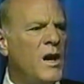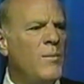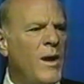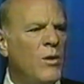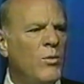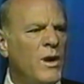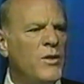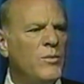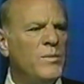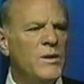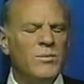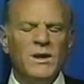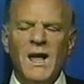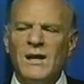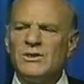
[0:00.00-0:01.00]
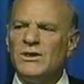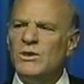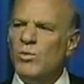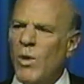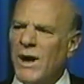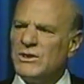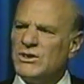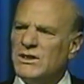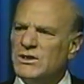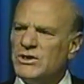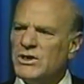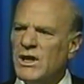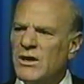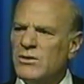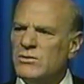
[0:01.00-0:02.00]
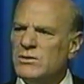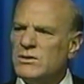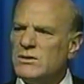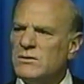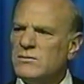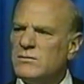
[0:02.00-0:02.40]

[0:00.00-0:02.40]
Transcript: about whether people actually watched his shows.